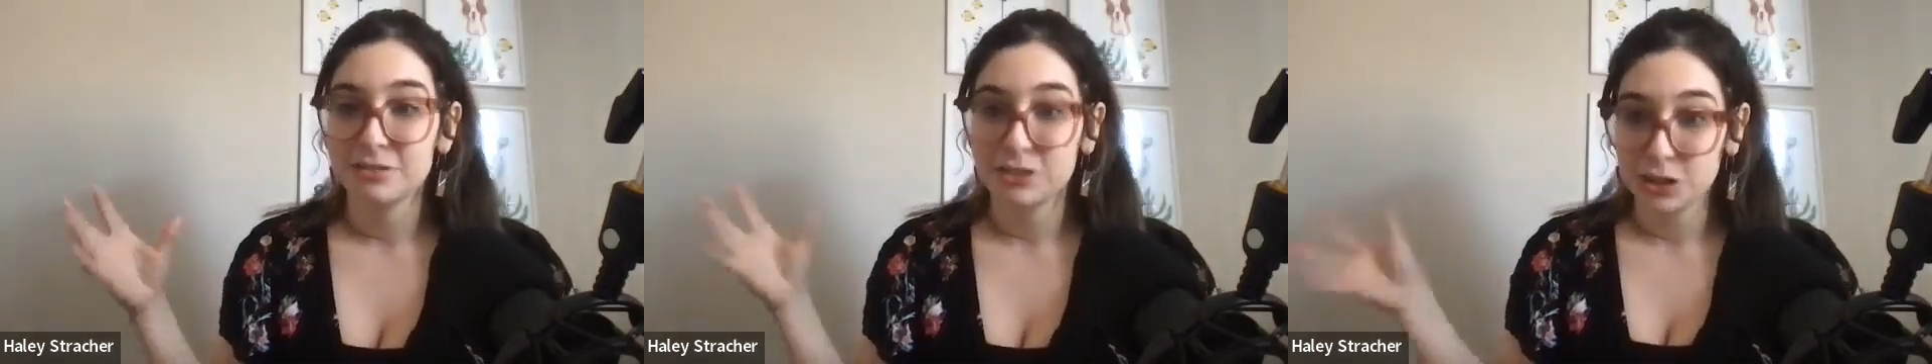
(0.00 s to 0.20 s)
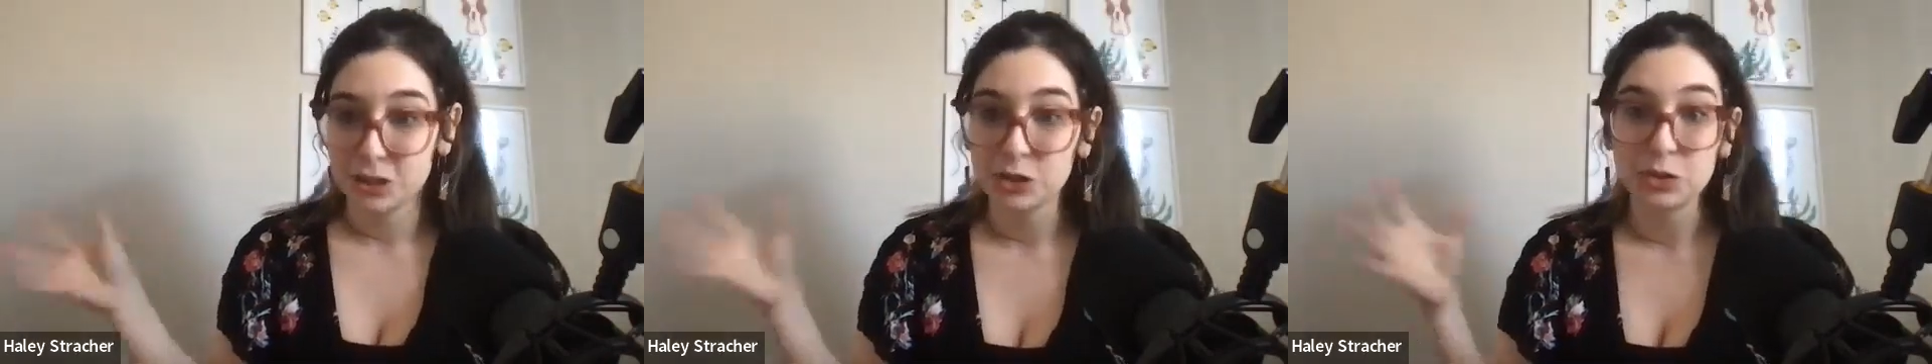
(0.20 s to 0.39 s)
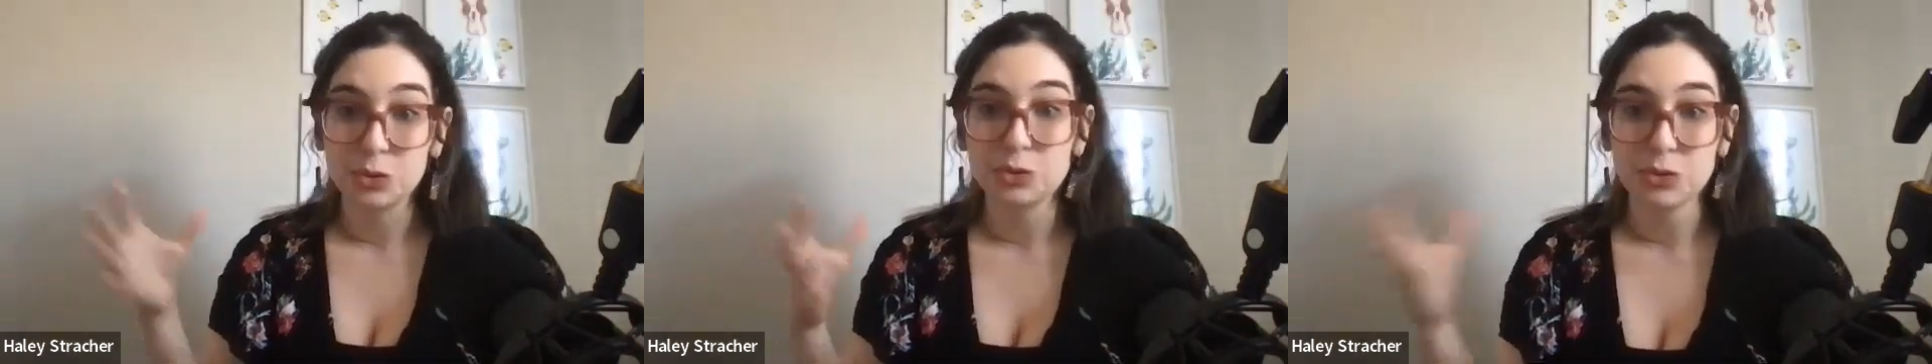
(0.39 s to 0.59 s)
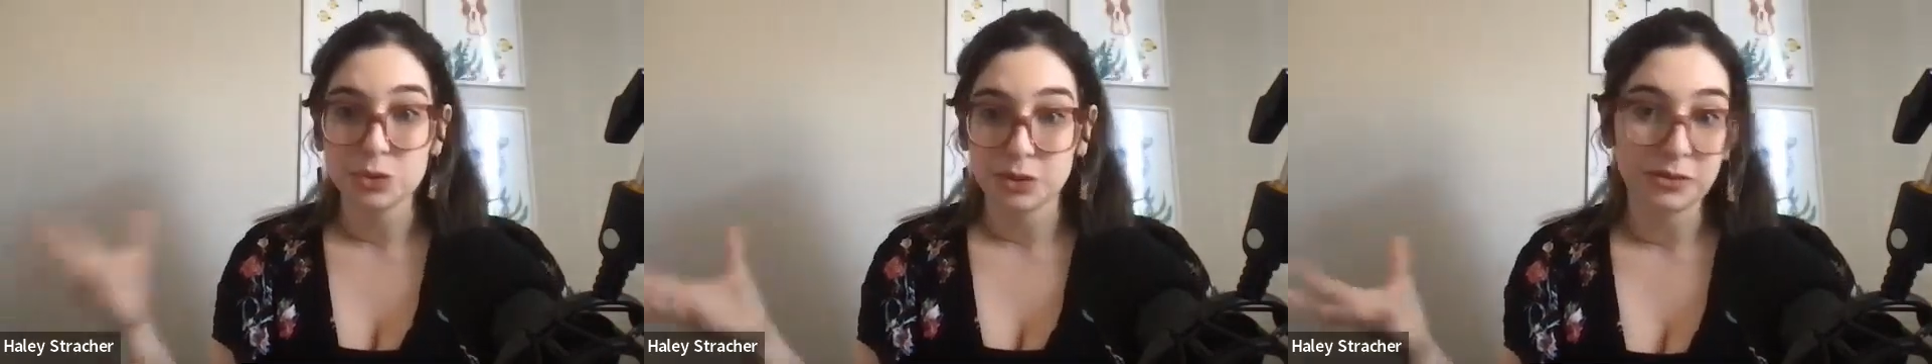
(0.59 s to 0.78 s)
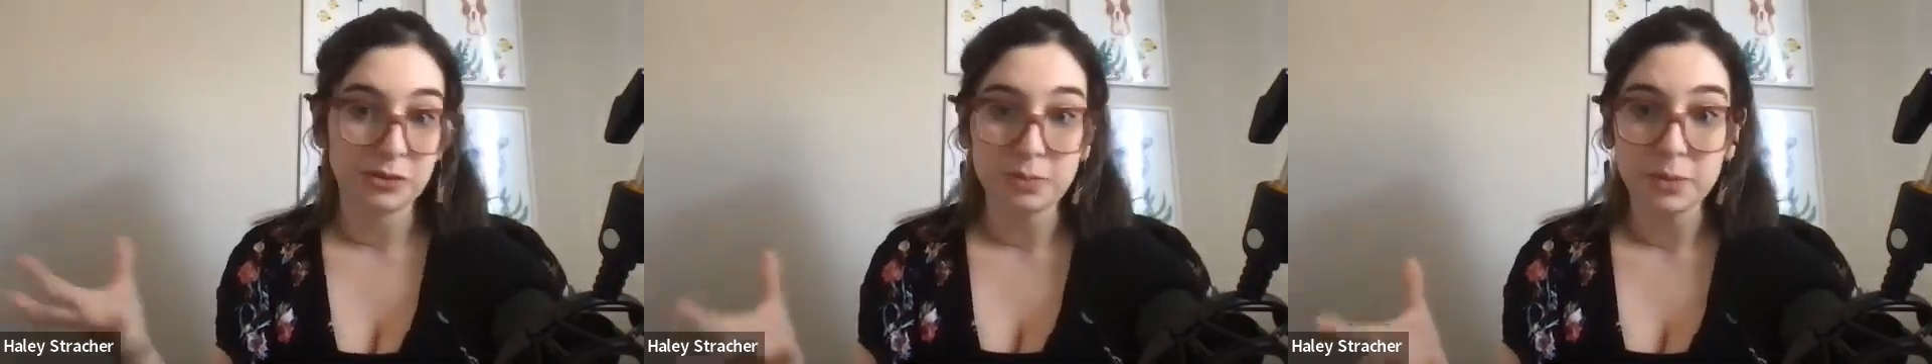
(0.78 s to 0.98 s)
do
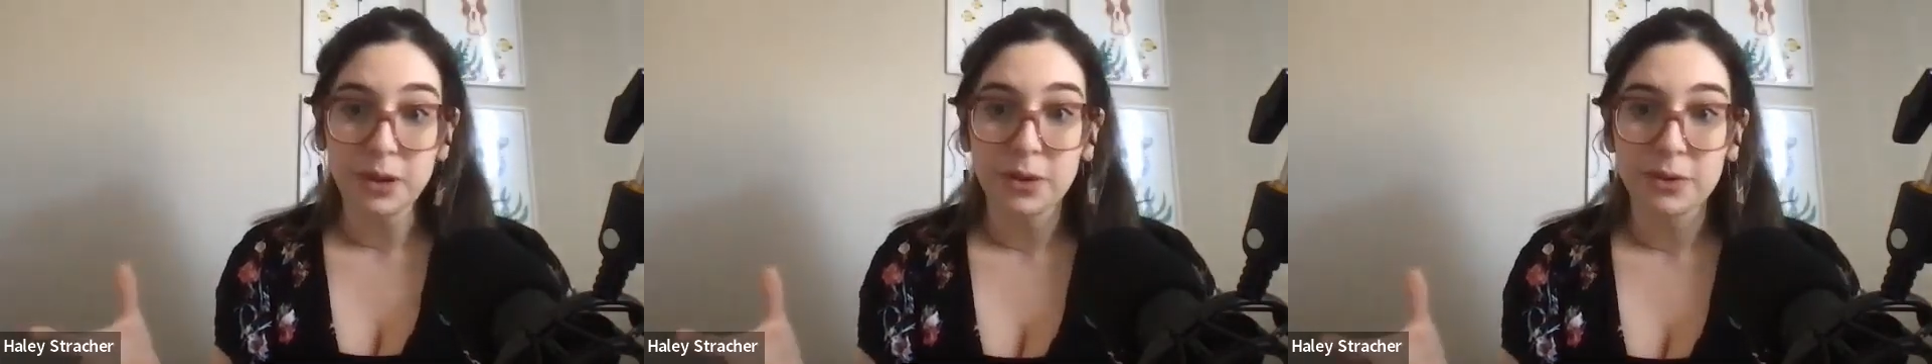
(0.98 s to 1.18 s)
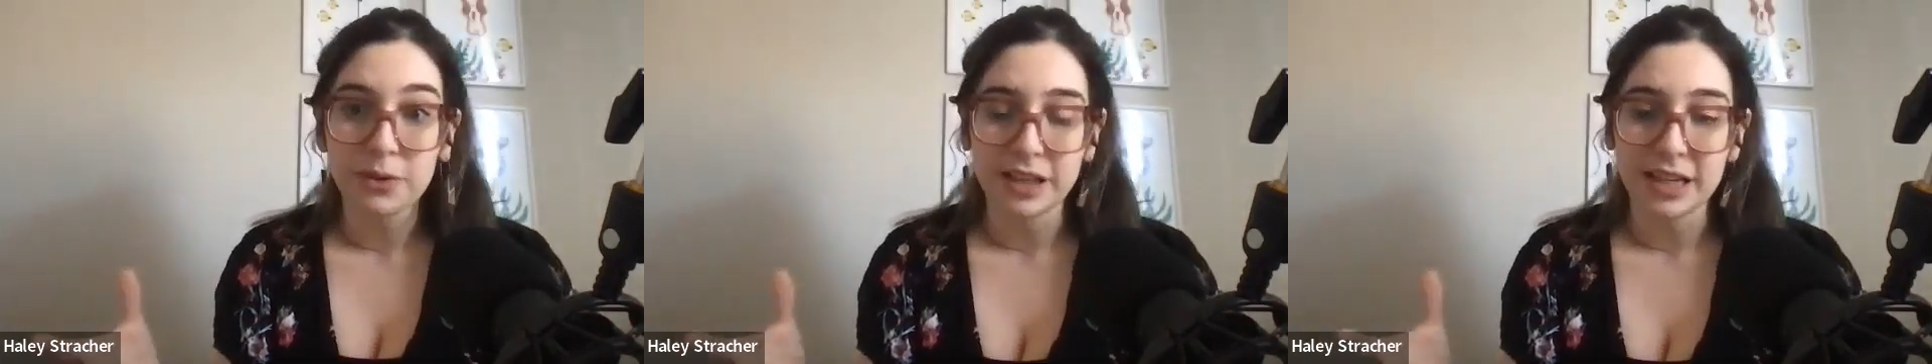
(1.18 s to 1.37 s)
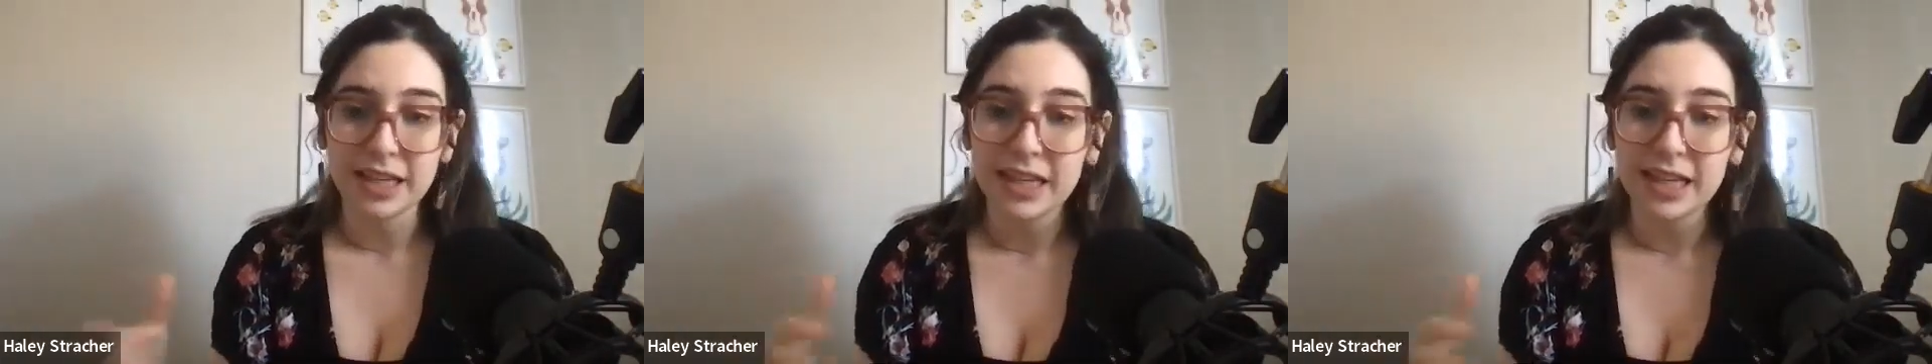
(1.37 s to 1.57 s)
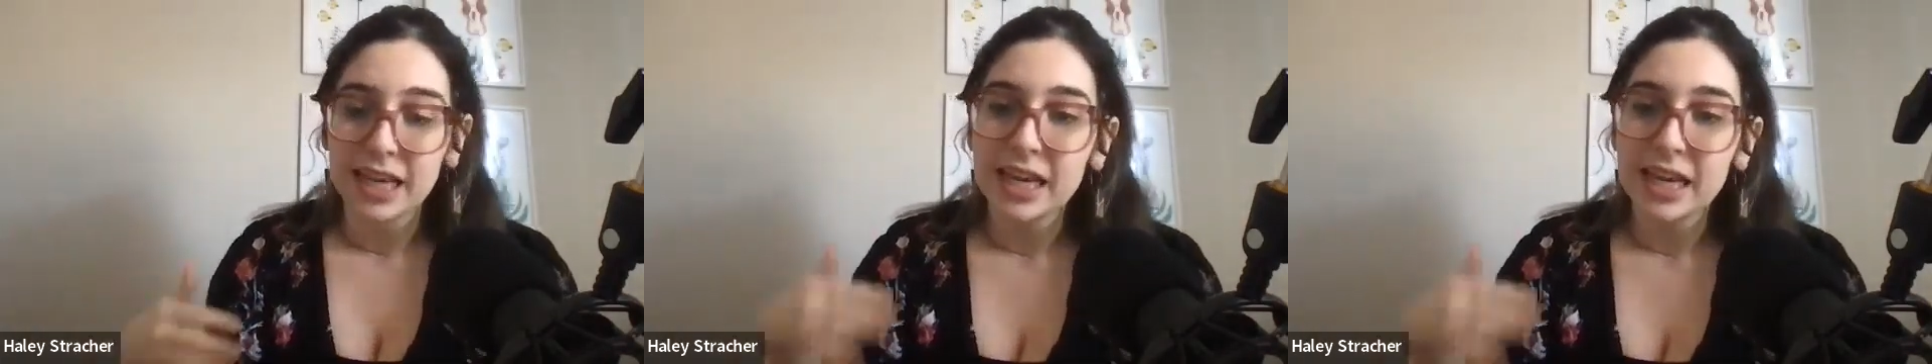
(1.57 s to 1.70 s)
sort of both, like